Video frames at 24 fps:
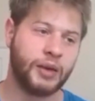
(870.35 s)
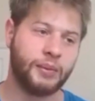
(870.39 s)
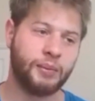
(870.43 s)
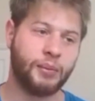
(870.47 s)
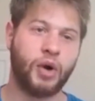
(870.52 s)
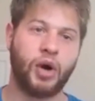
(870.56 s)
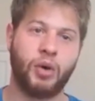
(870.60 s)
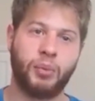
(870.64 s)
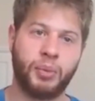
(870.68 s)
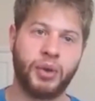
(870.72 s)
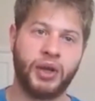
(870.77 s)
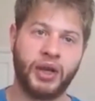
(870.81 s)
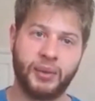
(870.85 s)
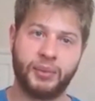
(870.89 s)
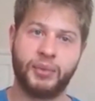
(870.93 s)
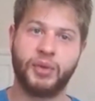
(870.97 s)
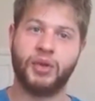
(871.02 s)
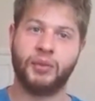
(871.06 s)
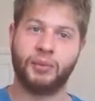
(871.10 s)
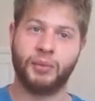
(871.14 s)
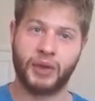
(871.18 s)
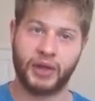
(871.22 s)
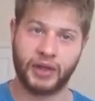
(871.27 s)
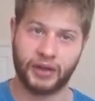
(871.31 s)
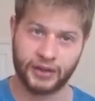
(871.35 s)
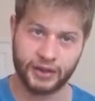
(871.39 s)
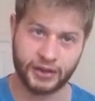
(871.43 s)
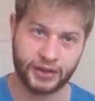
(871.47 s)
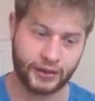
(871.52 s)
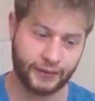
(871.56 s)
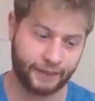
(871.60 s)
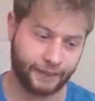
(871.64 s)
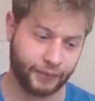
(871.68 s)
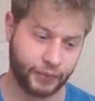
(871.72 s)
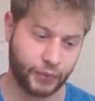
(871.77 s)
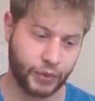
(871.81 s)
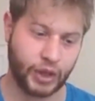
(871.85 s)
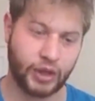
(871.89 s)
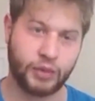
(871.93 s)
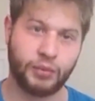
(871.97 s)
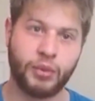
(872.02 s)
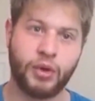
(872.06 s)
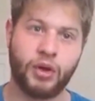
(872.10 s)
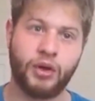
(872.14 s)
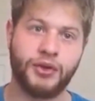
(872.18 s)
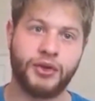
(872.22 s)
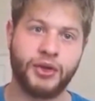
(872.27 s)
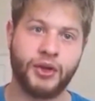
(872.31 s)
more people means
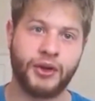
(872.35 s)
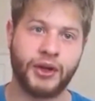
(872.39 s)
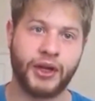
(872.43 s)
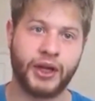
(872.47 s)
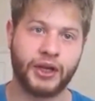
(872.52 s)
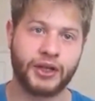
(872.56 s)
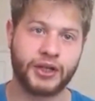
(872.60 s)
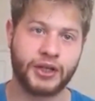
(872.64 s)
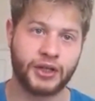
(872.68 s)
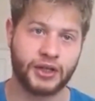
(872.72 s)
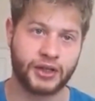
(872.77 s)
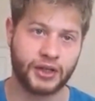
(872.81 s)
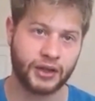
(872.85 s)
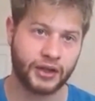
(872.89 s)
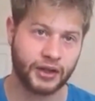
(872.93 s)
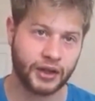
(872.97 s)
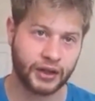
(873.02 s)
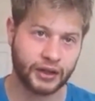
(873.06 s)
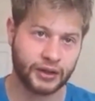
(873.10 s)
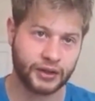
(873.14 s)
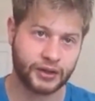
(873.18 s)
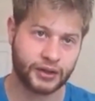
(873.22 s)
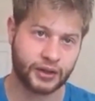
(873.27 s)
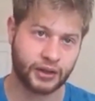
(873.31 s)
more donations and things.